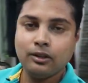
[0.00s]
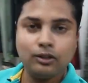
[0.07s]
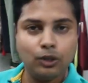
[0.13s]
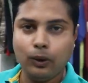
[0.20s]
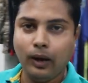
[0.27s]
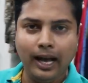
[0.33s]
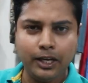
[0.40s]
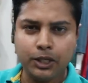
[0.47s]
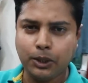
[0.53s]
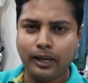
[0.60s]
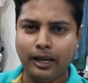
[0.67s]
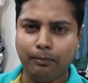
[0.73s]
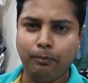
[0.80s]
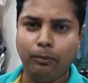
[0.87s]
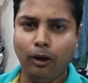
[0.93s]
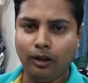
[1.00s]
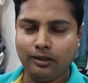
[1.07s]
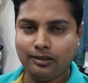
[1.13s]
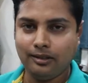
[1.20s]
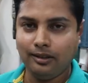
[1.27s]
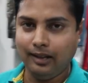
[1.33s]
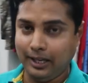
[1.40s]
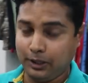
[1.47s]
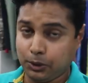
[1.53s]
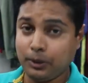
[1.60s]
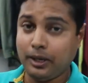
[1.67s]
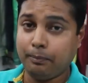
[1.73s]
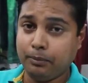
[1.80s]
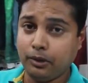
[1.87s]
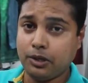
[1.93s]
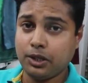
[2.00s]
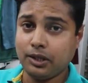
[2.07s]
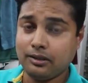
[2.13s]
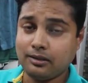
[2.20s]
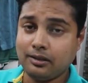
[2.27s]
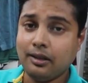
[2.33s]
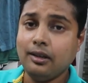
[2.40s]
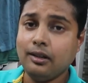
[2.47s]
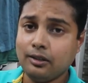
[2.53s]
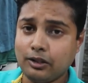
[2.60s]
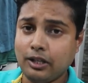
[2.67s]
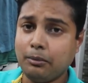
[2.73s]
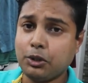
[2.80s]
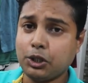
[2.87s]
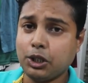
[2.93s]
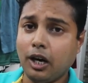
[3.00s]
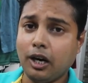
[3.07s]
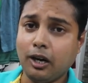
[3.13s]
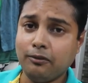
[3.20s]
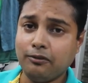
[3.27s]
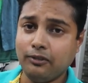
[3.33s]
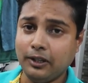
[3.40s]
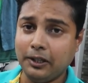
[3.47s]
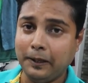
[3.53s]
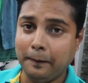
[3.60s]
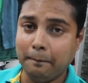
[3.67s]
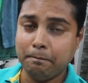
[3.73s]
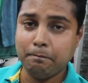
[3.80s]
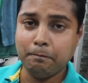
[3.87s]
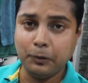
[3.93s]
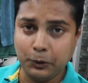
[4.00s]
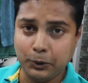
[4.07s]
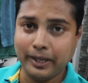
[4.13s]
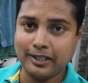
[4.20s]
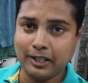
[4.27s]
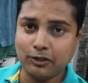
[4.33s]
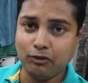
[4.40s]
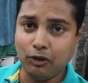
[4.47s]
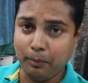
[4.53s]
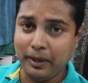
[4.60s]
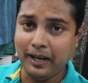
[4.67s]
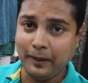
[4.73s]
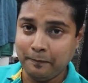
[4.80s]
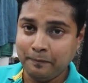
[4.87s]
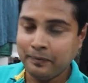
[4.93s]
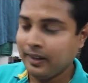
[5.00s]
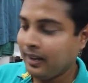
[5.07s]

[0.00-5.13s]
so I should have bought, I should have purchased some sort of uh, dresses for me.